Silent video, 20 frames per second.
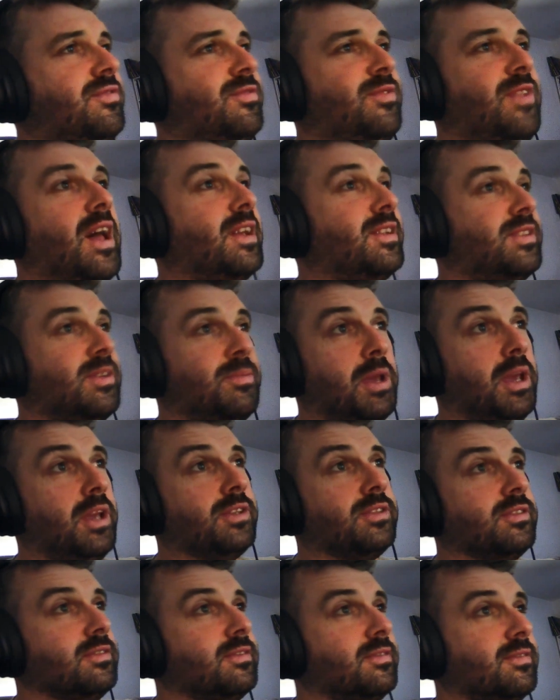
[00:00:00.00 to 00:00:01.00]
That's
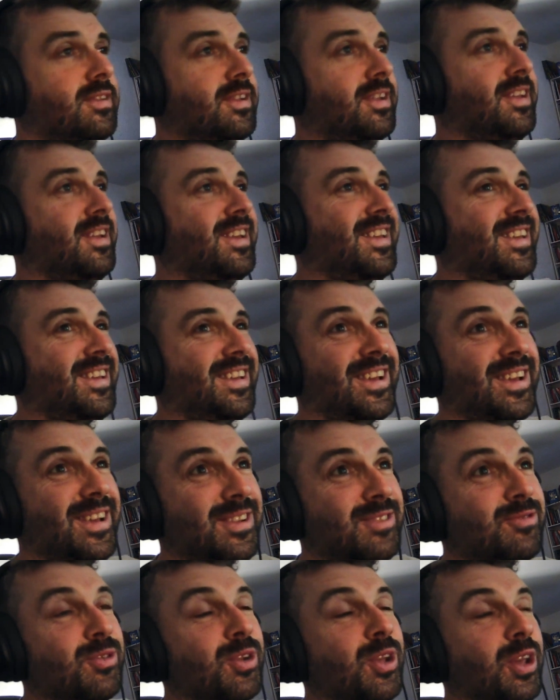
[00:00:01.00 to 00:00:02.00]
amazing.
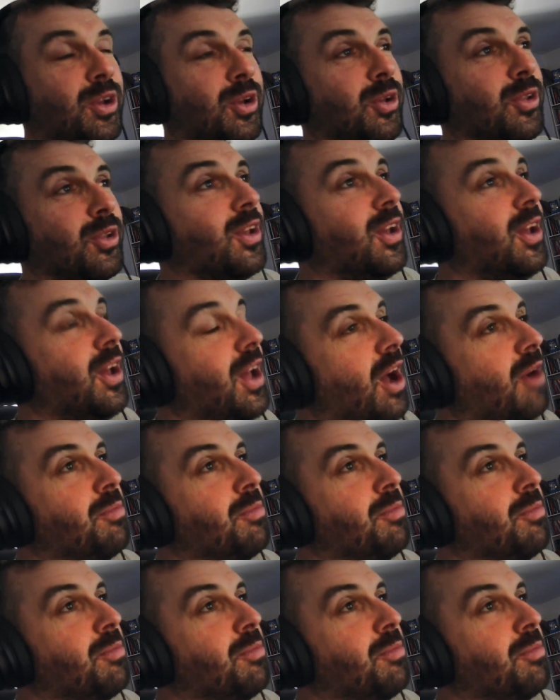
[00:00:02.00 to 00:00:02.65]
Really good.